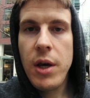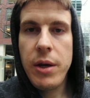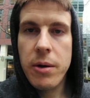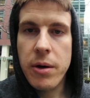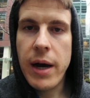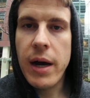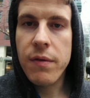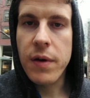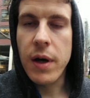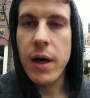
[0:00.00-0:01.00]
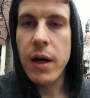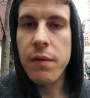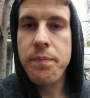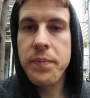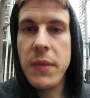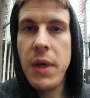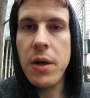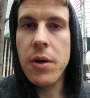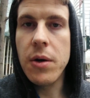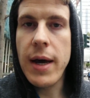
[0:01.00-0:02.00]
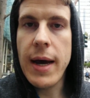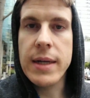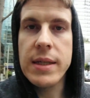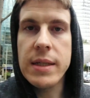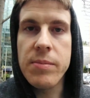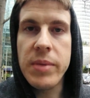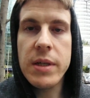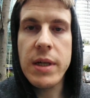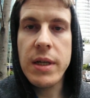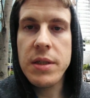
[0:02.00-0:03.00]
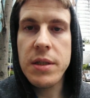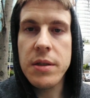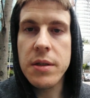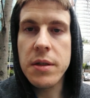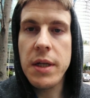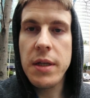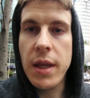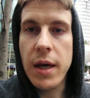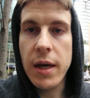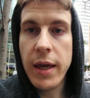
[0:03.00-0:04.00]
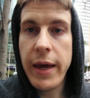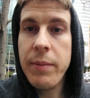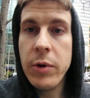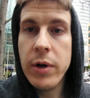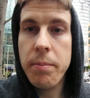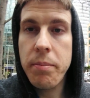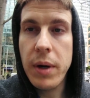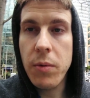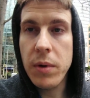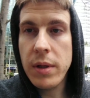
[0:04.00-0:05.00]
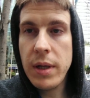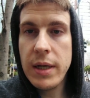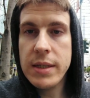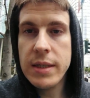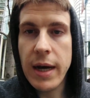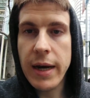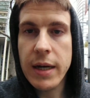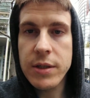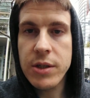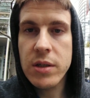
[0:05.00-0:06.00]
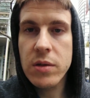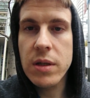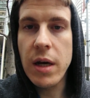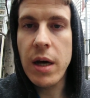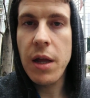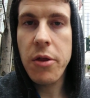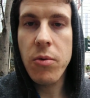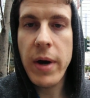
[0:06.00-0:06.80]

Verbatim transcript: you don't have, uh, you know, accessibility to the camera. But with this, I can just uh, through